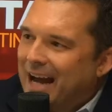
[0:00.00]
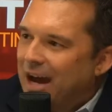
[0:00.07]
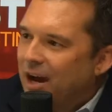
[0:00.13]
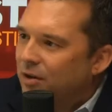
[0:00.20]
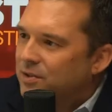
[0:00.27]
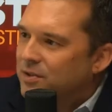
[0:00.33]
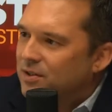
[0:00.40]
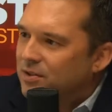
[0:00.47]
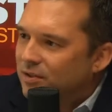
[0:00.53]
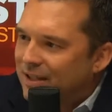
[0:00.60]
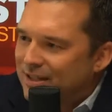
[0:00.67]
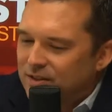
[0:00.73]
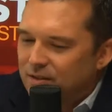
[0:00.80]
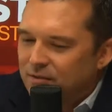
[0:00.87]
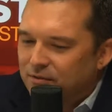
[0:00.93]
at a house, it's
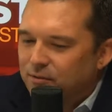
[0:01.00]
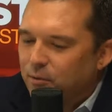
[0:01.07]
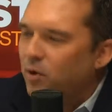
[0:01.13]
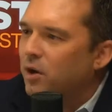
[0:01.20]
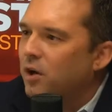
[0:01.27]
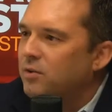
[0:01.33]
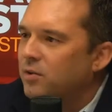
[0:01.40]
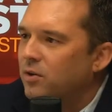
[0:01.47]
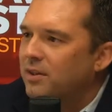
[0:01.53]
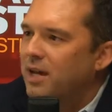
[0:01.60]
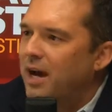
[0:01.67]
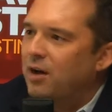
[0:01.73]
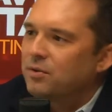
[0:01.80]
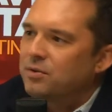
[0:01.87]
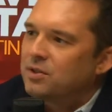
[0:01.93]
listed
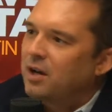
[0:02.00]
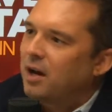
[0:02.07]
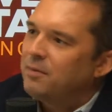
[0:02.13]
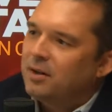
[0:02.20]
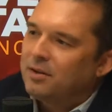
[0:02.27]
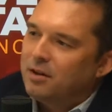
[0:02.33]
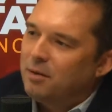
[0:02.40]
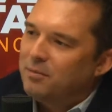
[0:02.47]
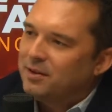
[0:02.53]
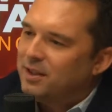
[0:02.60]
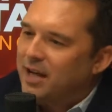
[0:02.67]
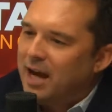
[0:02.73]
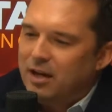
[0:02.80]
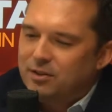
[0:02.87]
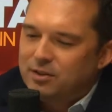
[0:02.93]
$400,000. I'm going to come with
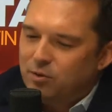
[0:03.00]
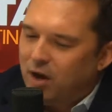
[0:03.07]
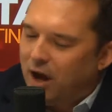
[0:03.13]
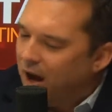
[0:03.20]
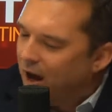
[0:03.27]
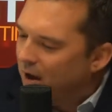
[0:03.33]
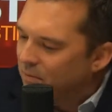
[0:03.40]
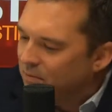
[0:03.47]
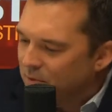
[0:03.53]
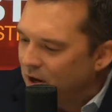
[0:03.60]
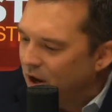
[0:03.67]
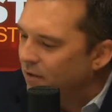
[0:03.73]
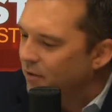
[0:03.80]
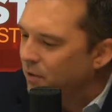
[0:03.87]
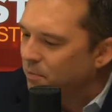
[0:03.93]
the attitude, I'm
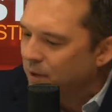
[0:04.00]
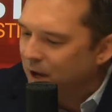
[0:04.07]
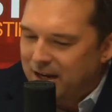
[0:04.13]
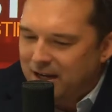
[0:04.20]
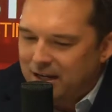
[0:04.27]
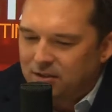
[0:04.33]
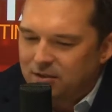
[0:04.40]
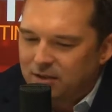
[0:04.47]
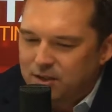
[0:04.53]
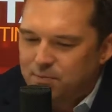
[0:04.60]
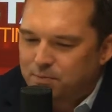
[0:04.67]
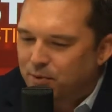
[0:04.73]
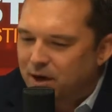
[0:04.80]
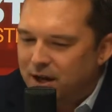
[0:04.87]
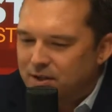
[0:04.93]
never paying
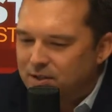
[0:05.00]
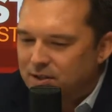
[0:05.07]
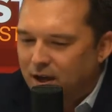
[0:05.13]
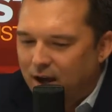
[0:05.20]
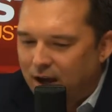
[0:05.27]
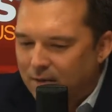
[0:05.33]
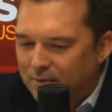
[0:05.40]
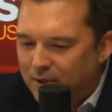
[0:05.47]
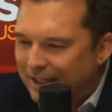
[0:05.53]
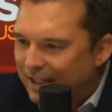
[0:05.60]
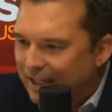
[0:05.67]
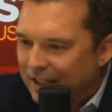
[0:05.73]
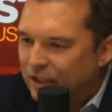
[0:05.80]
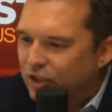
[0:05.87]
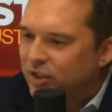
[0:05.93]
list price. I'm going to
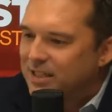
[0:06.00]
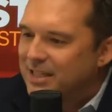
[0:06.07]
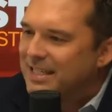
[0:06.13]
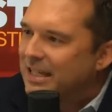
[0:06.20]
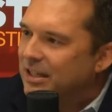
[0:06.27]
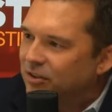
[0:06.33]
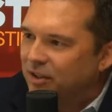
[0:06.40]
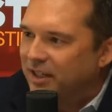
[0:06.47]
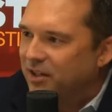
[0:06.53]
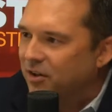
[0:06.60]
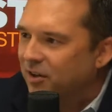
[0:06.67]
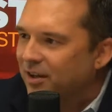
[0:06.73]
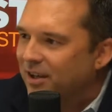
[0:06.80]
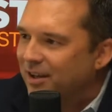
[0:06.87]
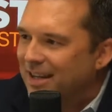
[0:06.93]
get a good deal
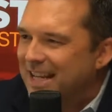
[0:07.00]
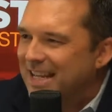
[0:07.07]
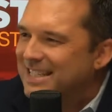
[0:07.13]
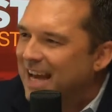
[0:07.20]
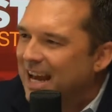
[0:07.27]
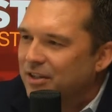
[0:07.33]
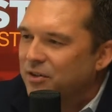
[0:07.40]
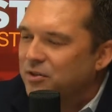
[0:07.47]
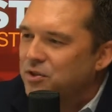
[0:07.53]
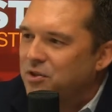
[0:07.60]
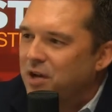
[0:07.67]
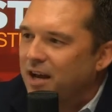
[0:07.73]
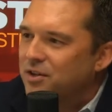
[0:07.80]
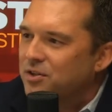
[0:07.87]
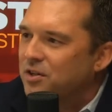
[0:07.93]
here. Is that a good
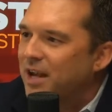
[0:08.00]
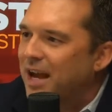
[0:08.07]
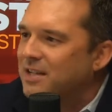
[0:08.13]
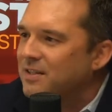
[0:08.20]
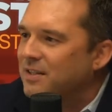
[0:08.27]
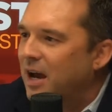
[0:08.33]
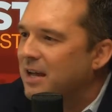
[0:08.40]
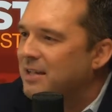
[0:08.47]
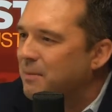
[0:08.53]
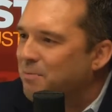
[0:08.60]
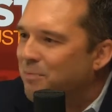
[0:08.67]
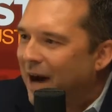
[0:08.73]
strategy as a